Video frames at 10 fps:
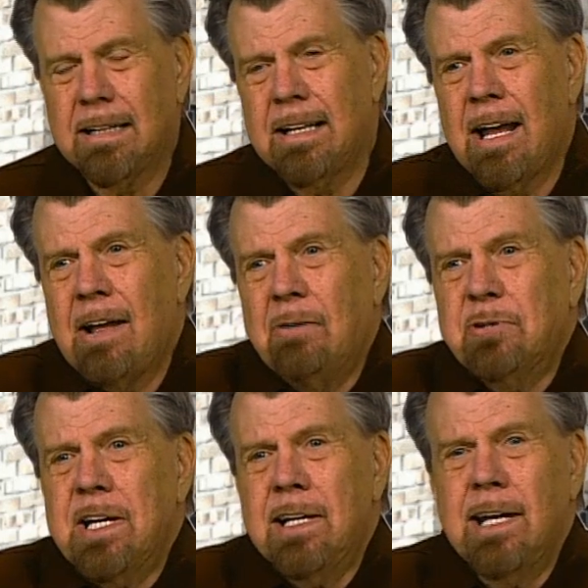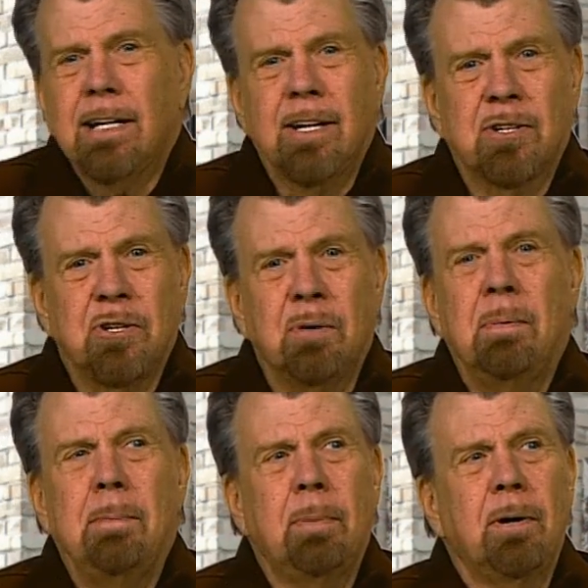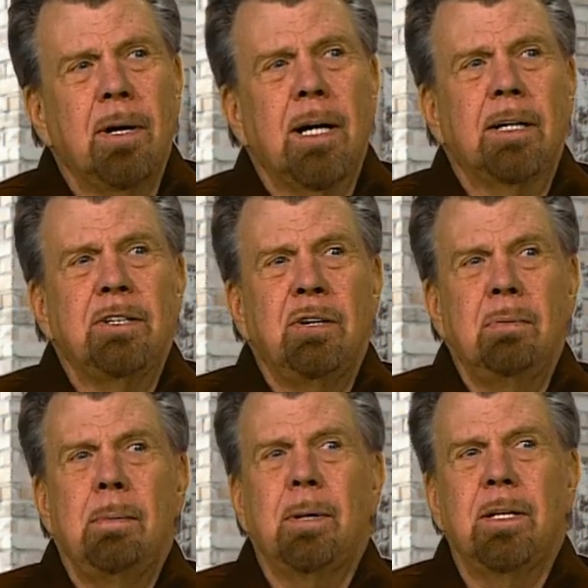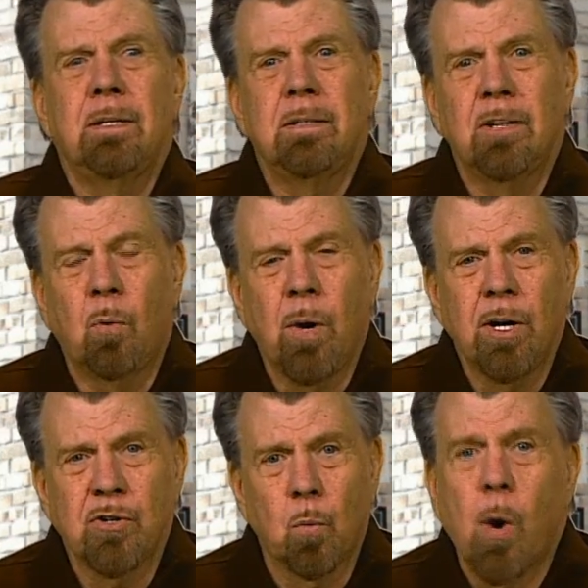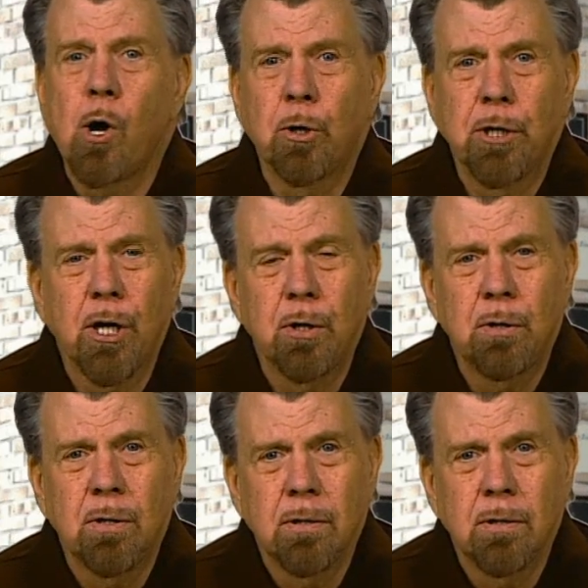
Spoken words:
I'll say it like this. Do you remember the Where's Waldo